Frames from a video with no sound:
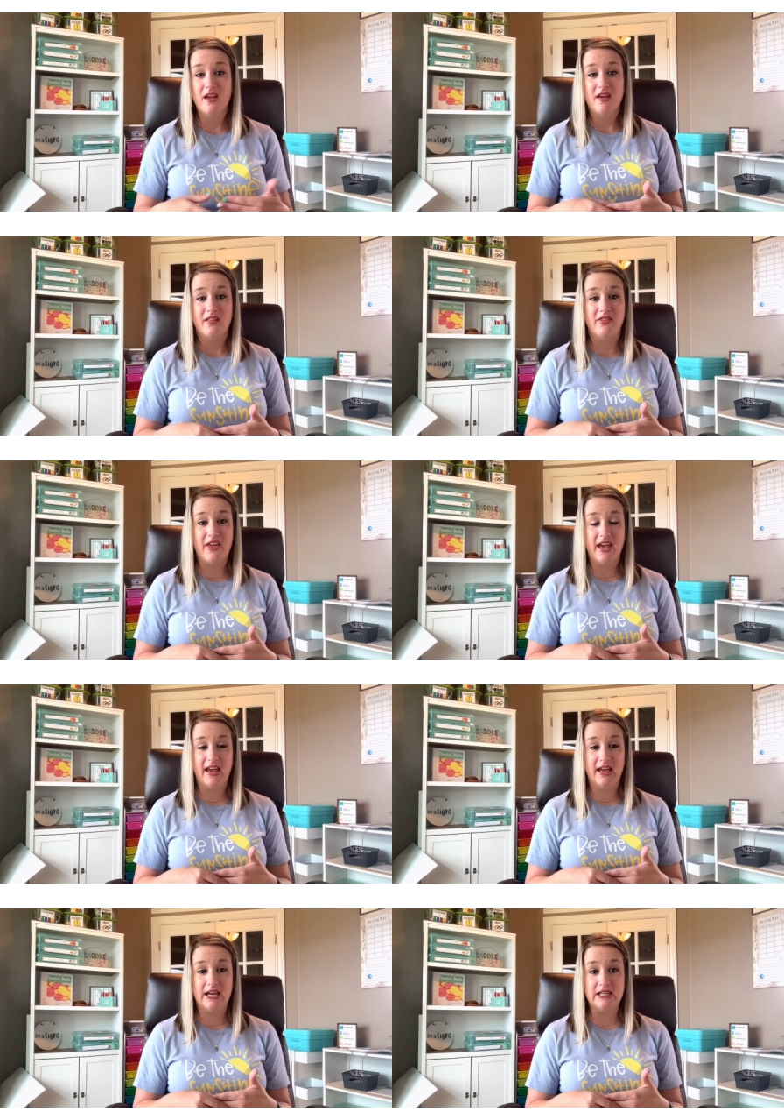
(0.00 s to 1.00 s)

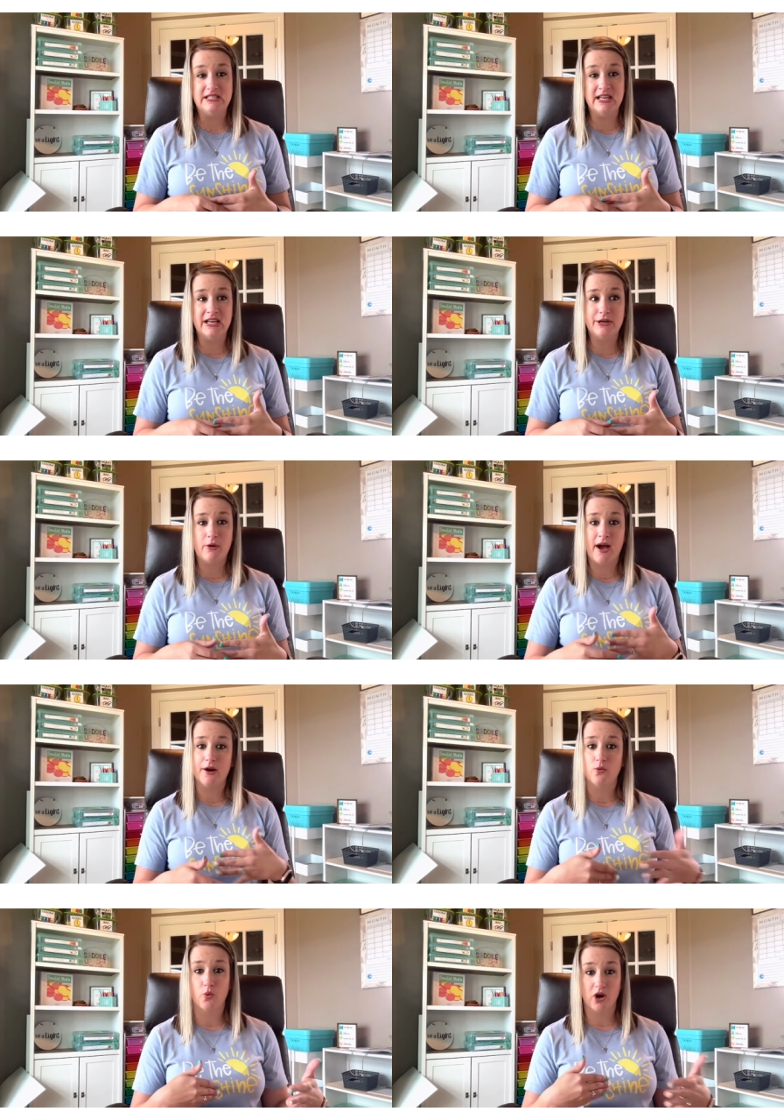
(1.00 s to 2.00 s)
They didn't know how
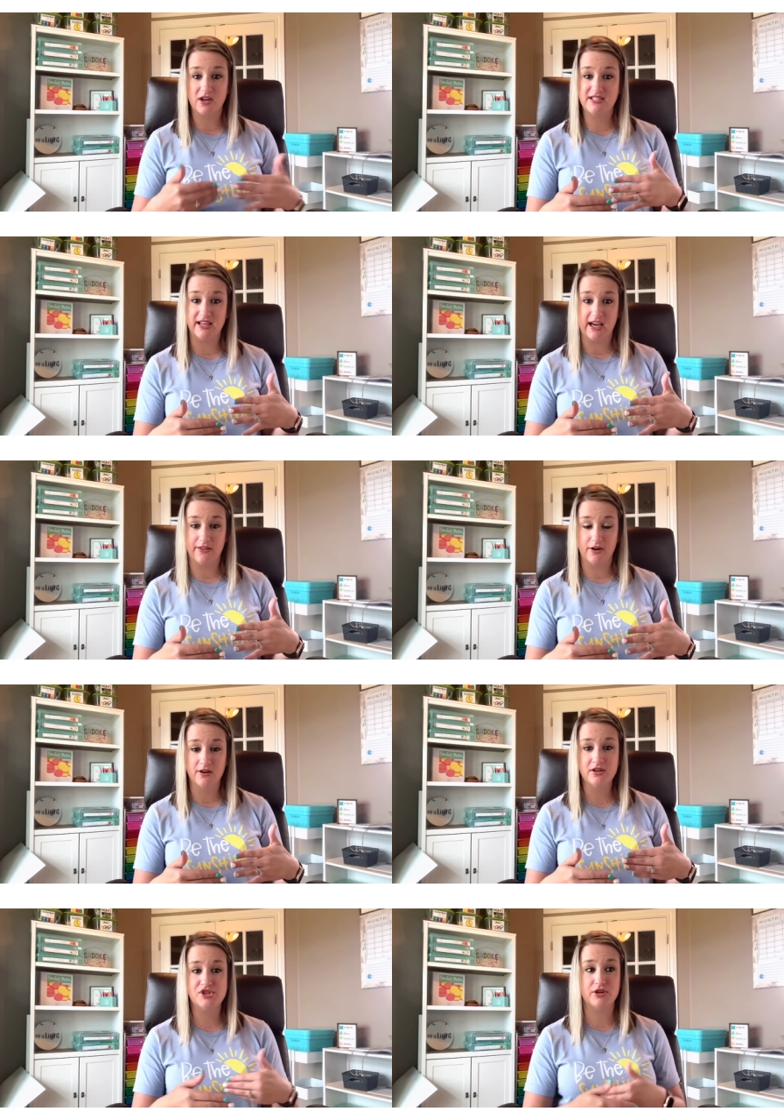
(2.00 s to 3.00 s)
to work together,
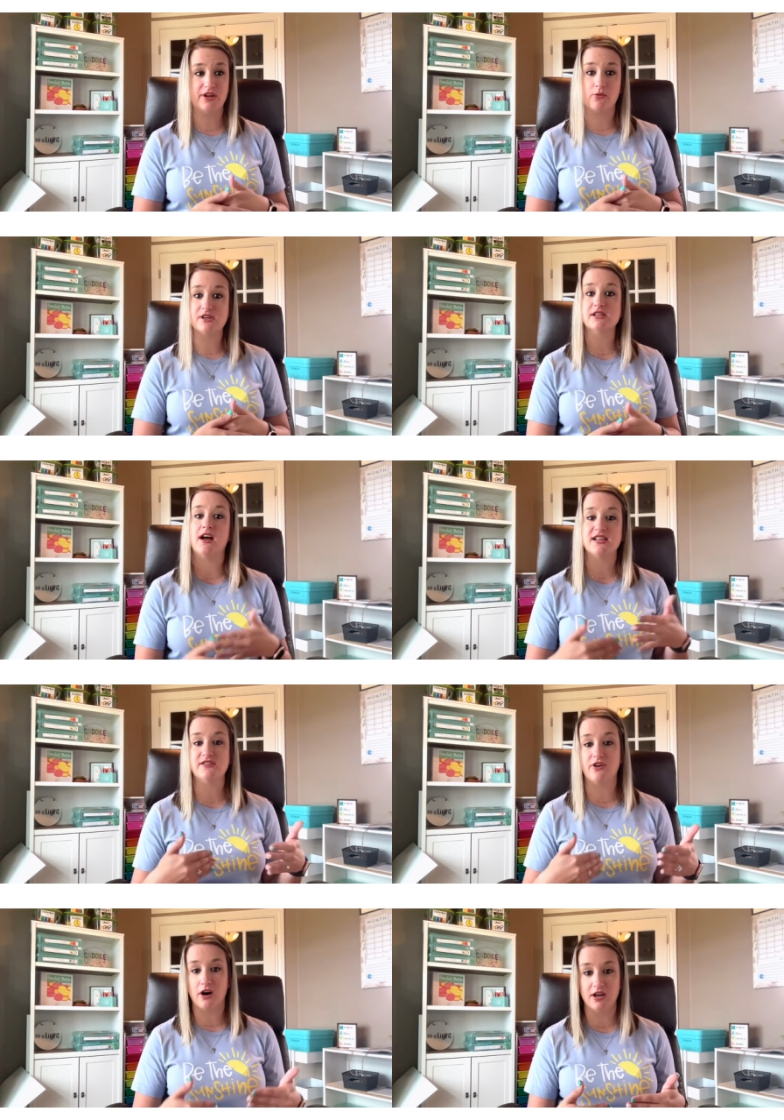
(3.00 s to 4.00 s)
so there was lots of
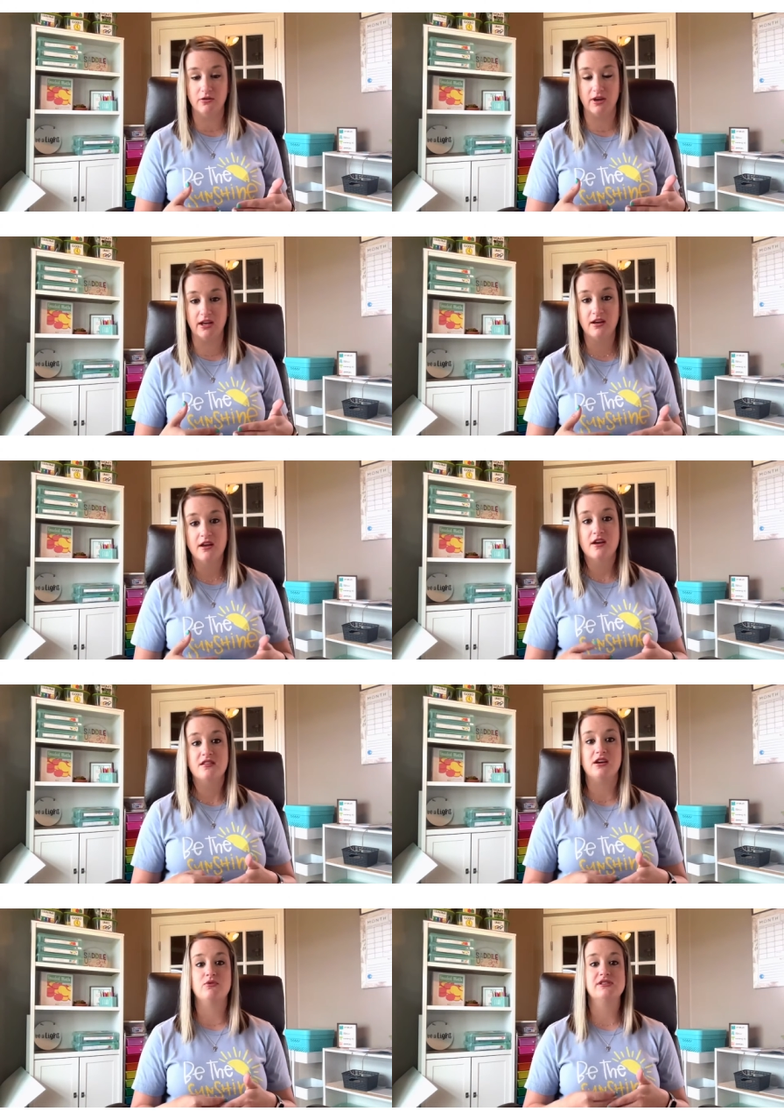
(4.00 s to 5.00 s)
arguing.
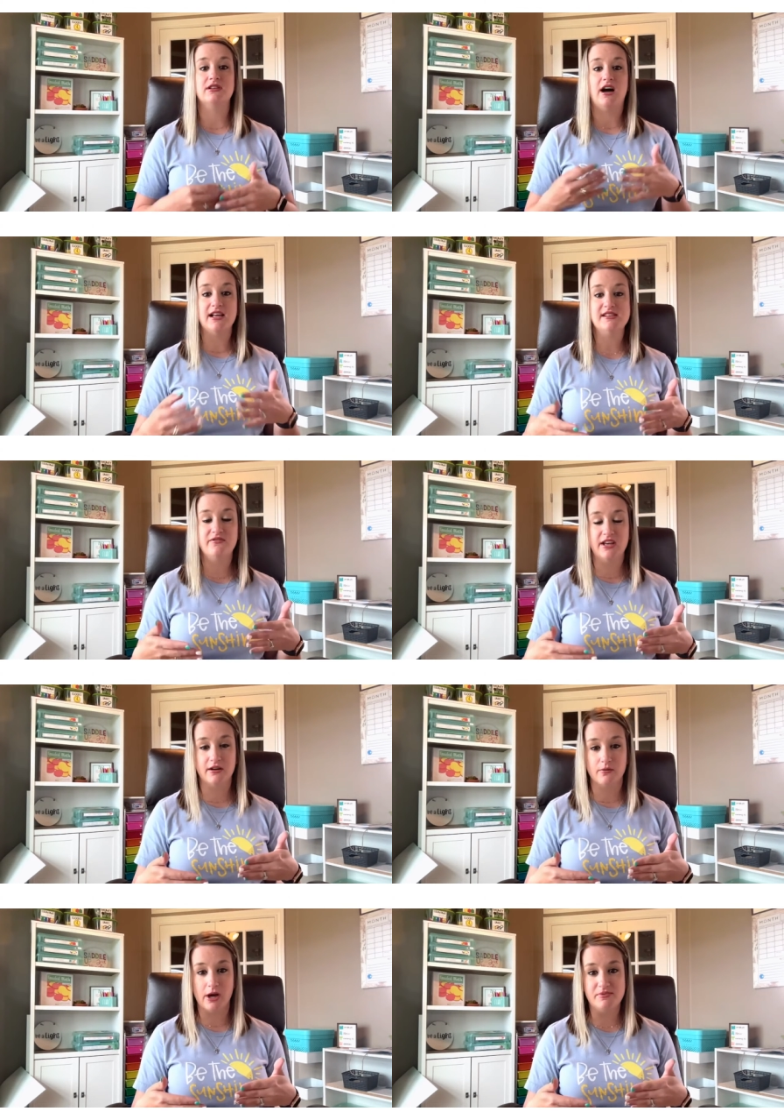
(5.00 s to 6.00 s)
There was lots of
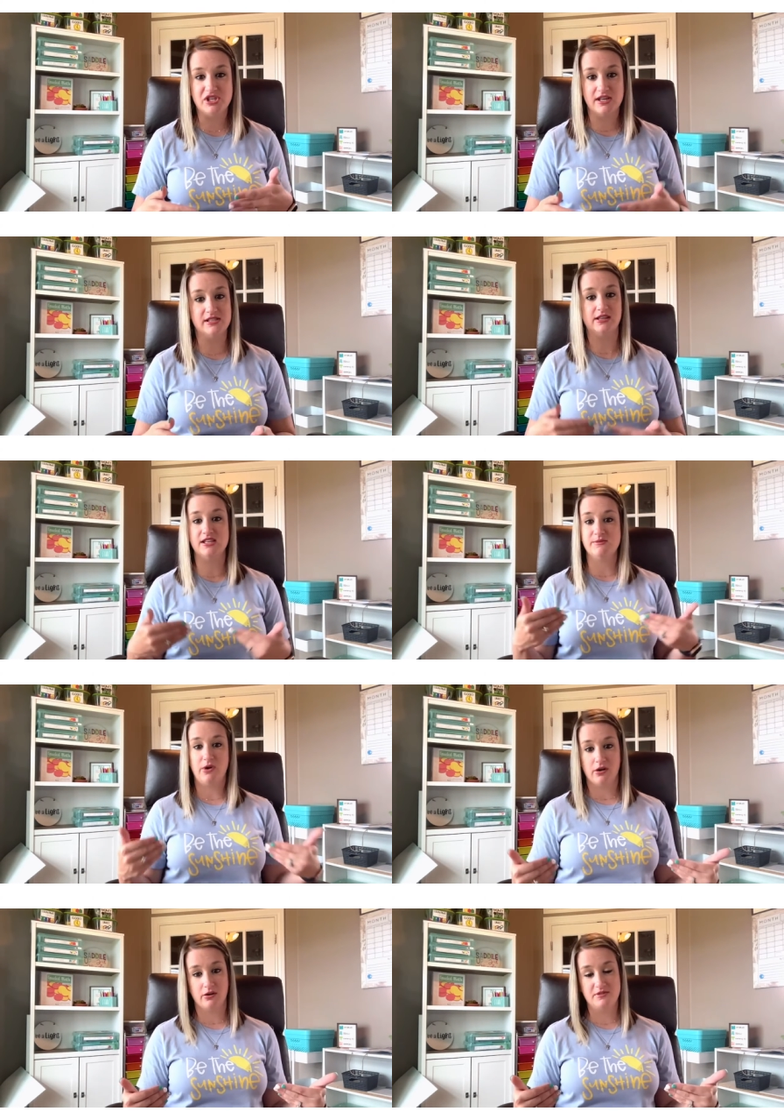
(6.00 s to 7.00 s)
interruptions at the
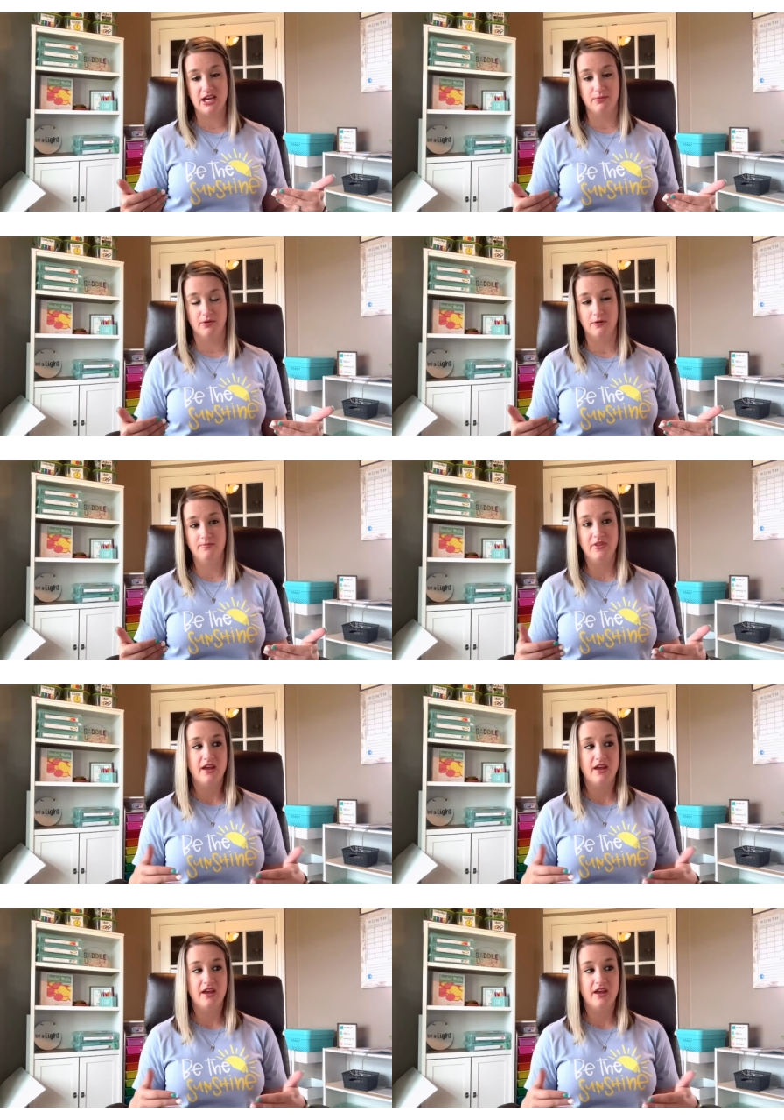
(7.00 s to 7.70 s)
small group table.